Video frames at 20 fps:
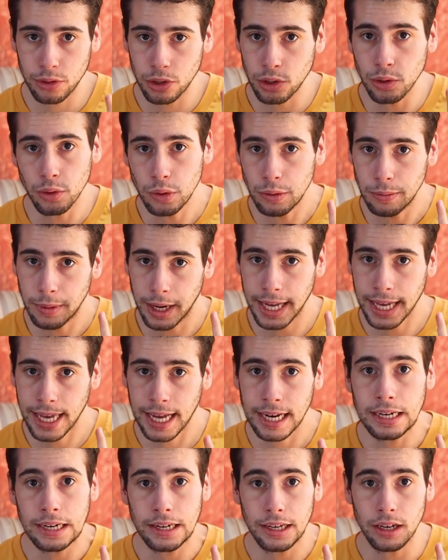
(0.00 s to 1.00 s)
to my
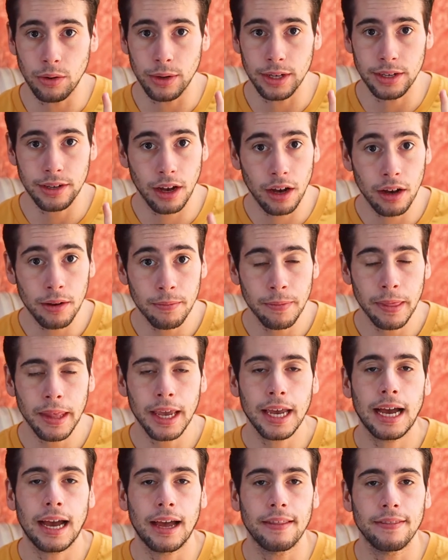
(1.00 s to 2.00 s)
Canon EOS R,
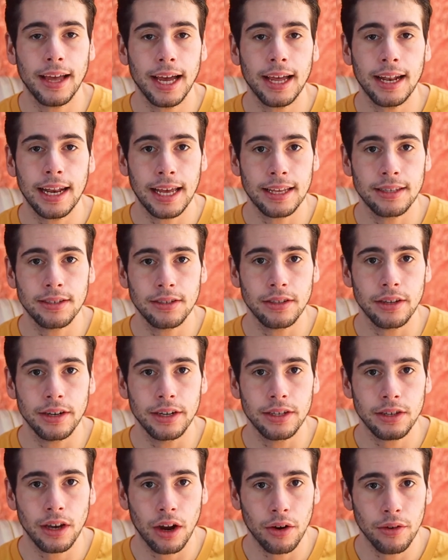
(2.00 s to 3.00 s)
and that lens that